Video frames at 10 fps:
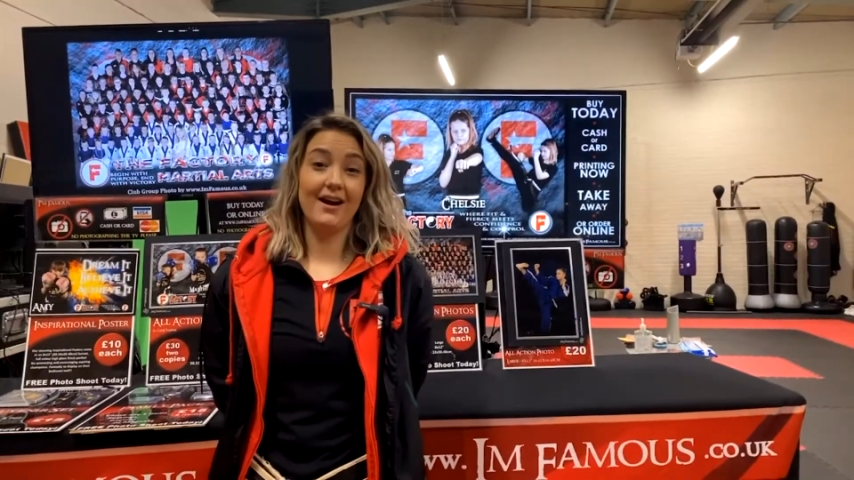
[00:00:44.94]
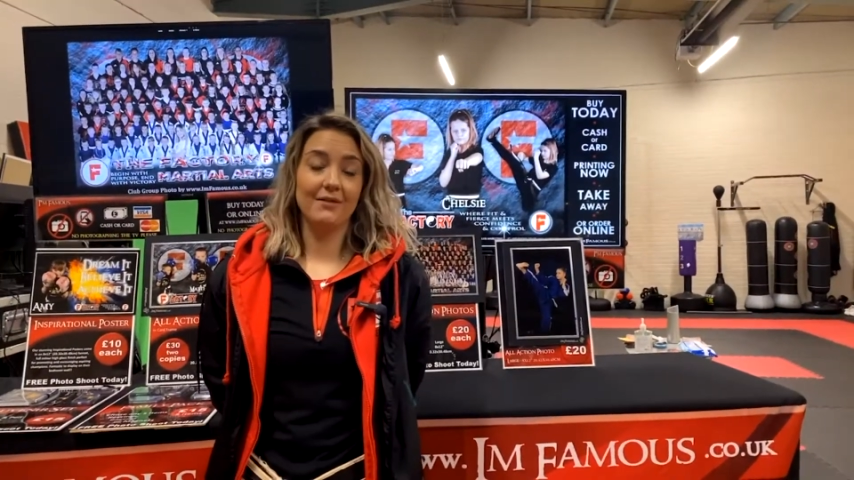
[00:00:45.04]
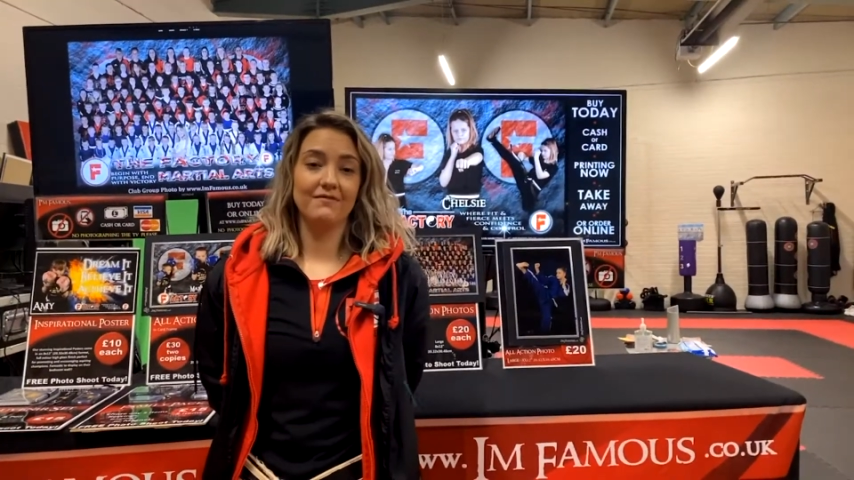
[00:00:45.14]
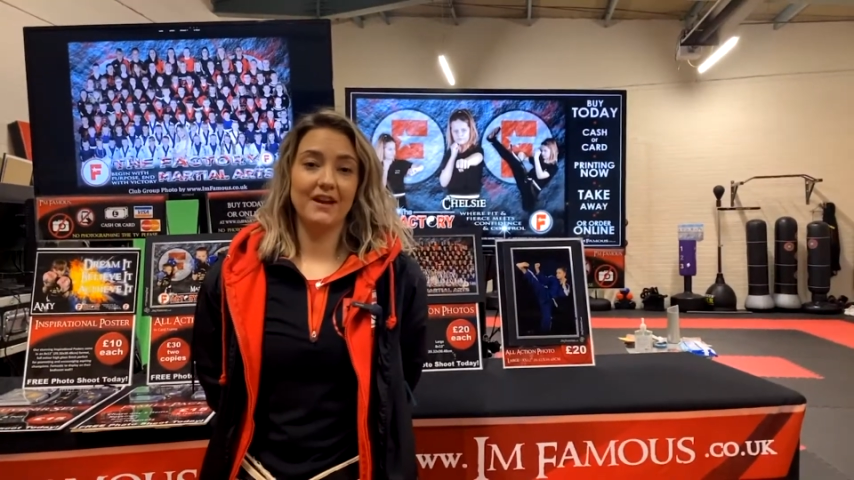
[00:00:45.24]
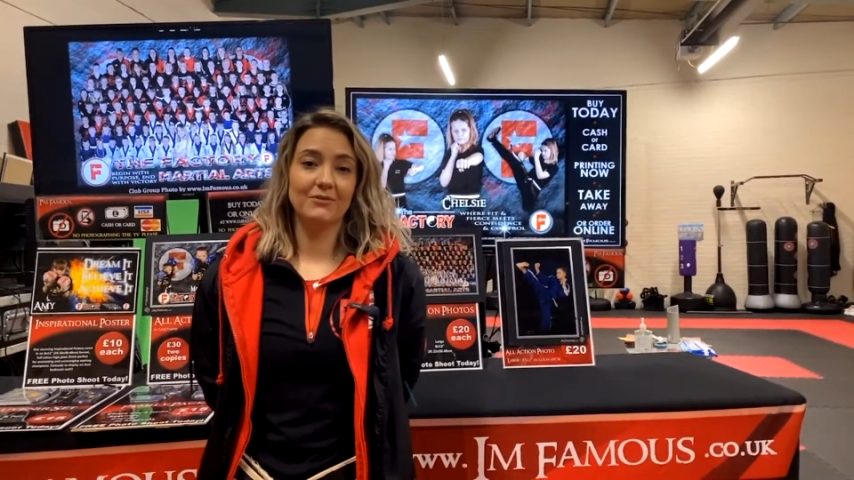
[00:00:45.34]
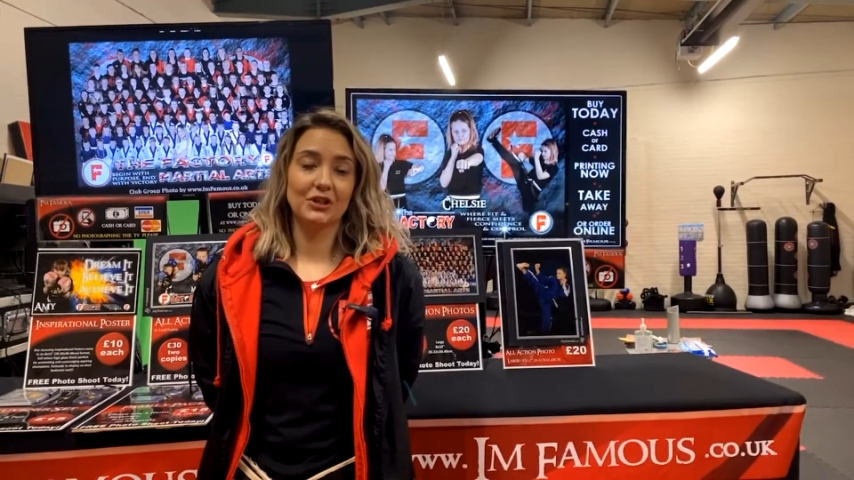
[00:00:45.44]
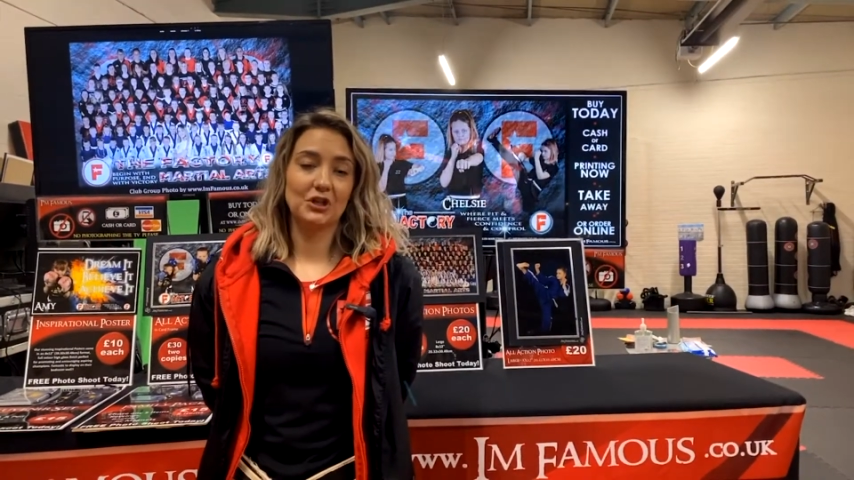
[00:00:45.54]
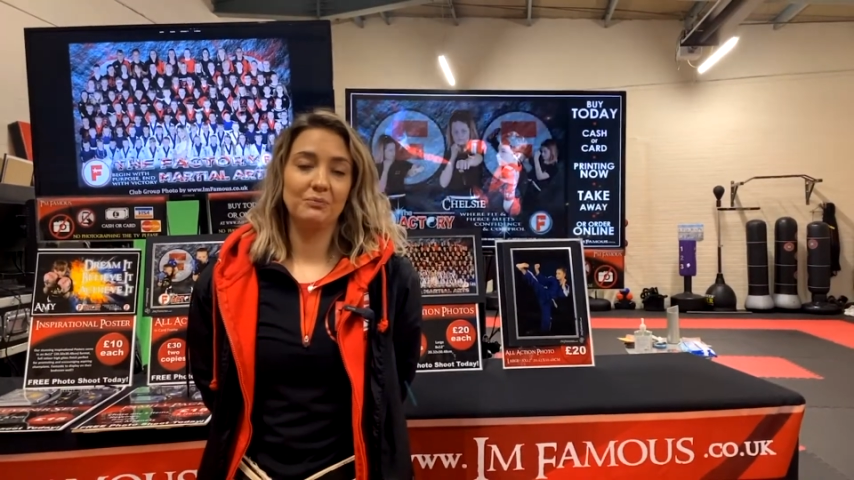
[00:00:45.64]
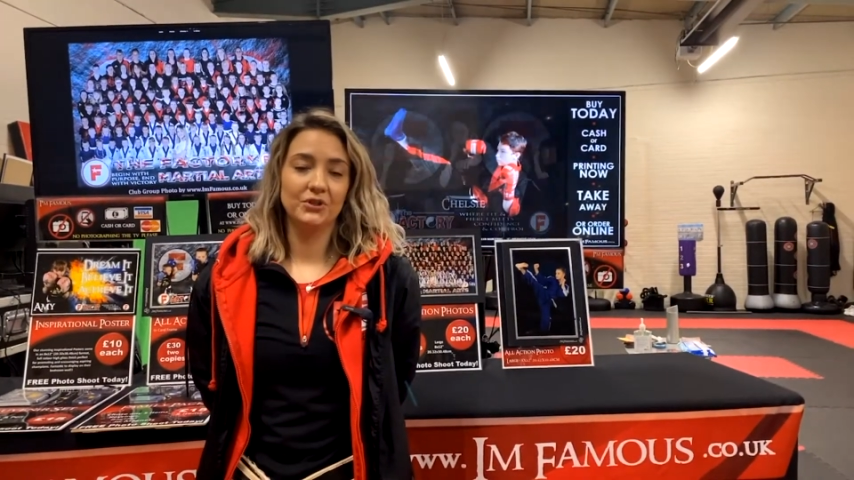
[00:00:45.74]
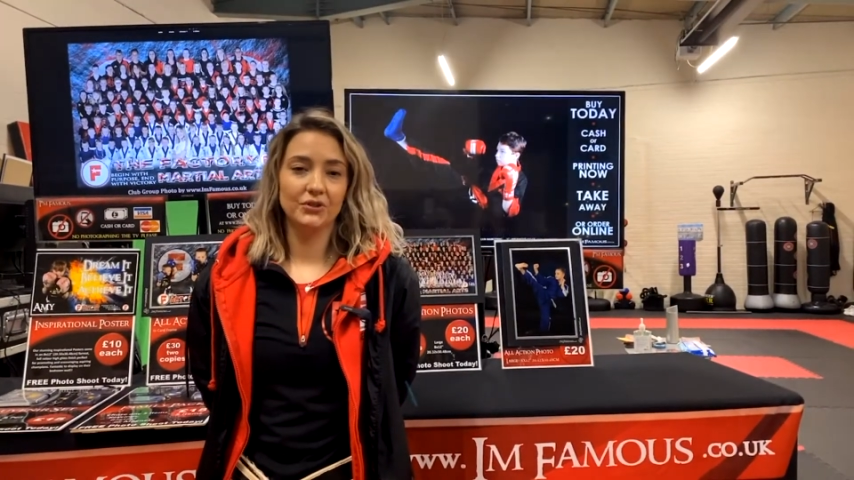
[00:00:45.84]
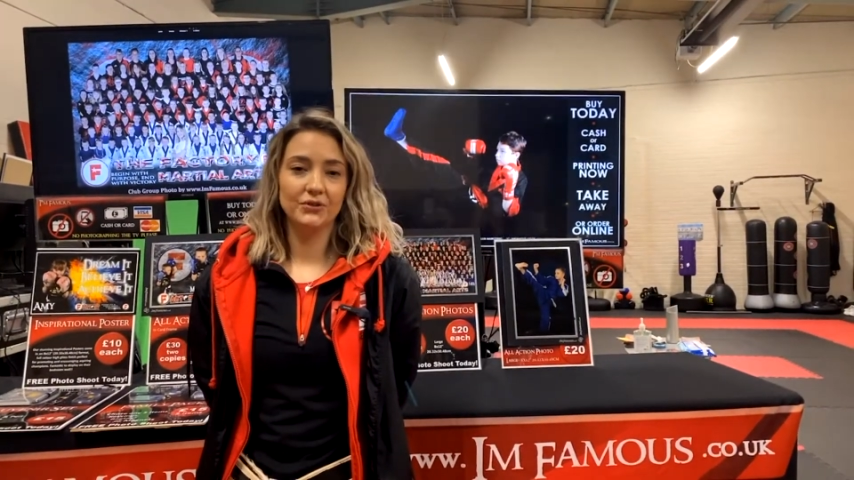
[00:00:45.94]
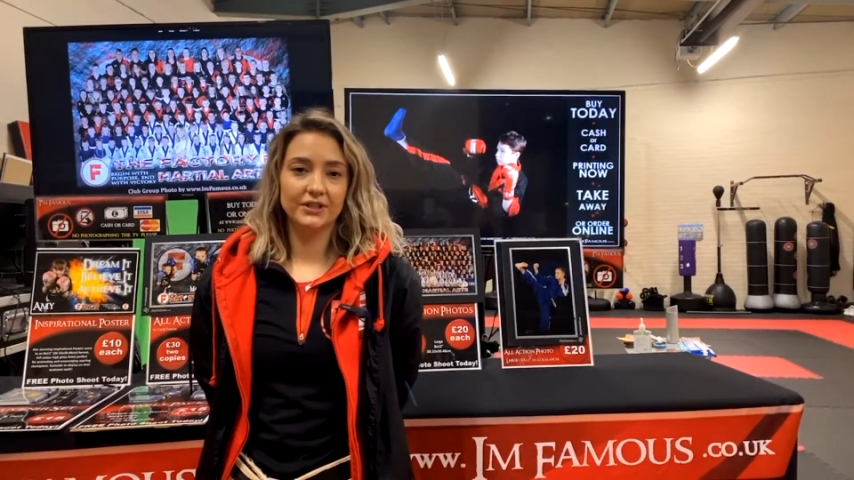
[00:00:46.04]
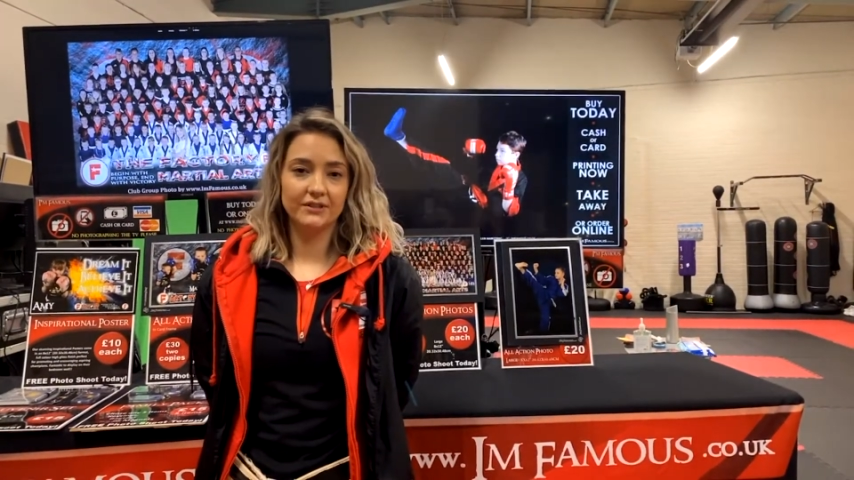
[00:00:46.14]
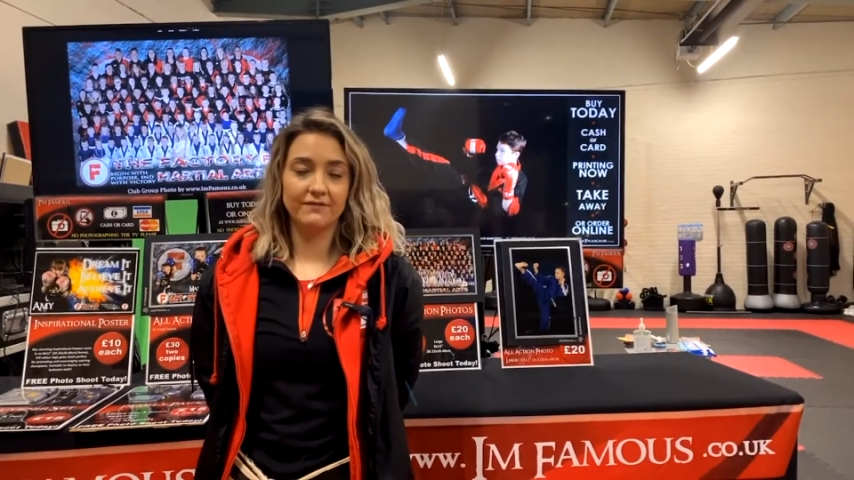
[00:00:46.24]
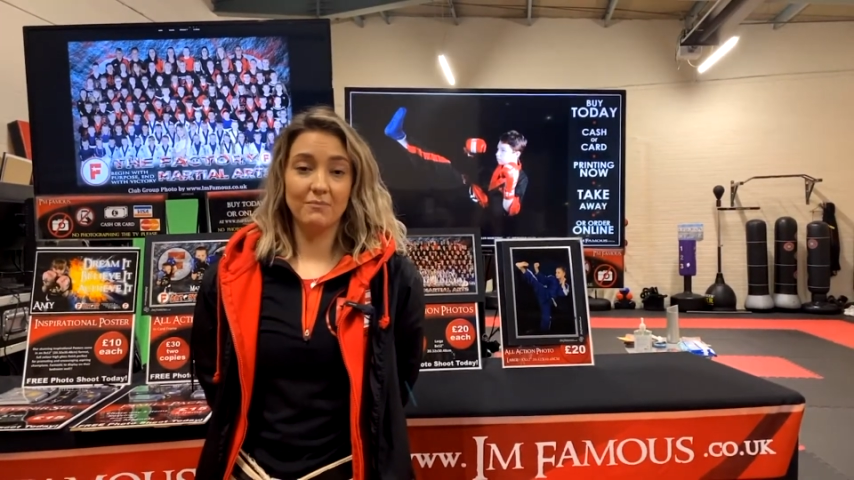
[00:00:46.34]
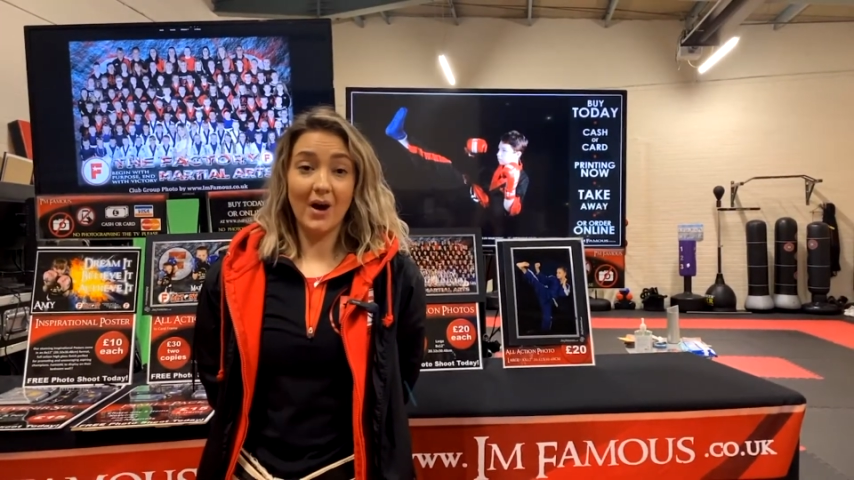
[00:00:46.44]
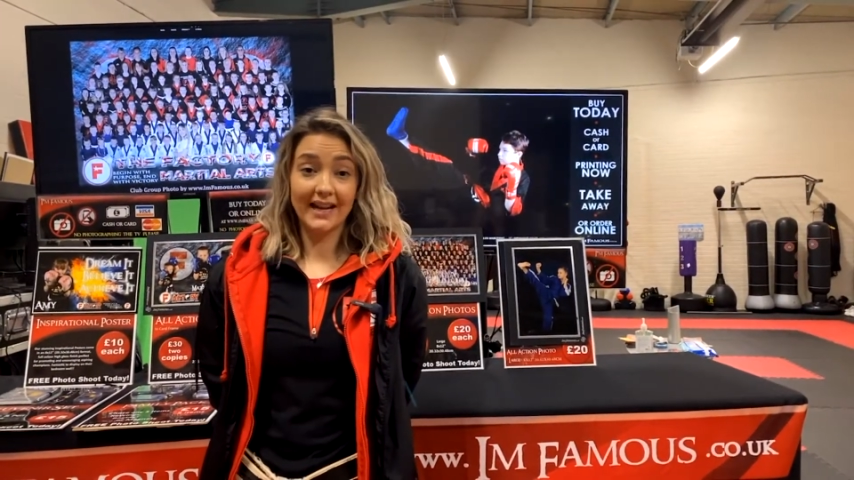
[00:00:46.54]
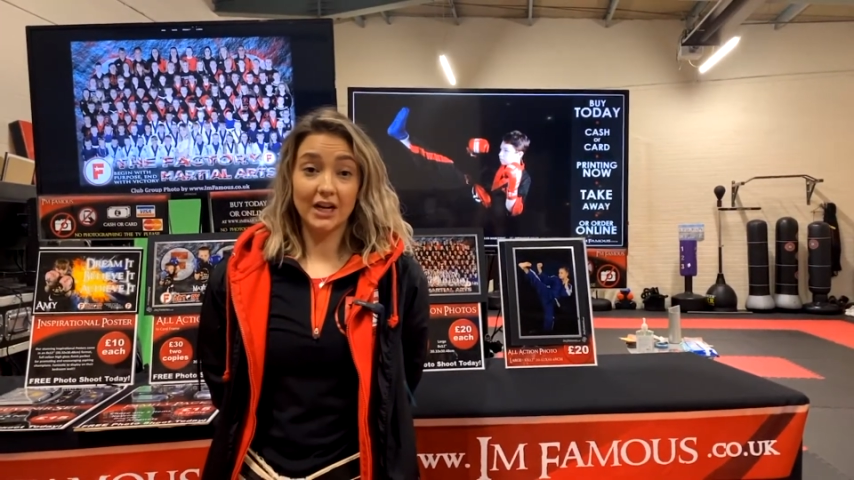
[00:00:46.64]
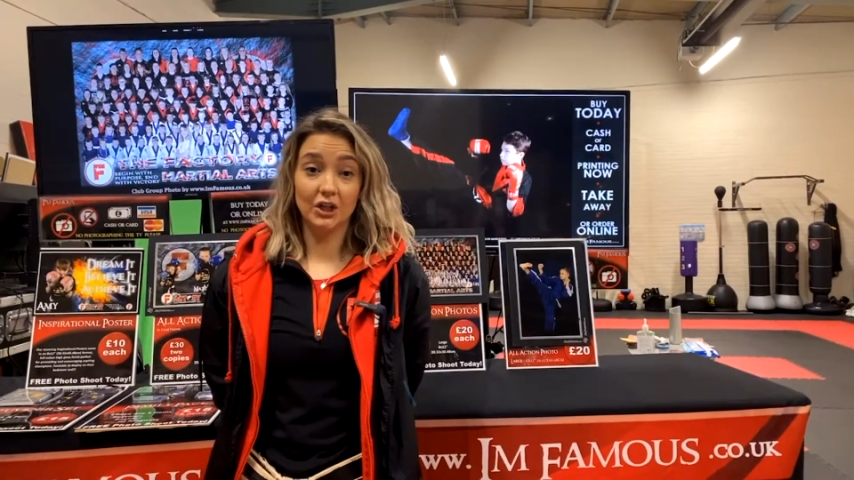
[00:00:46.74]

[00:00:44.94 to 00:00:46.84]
I'm Famous club shoots for my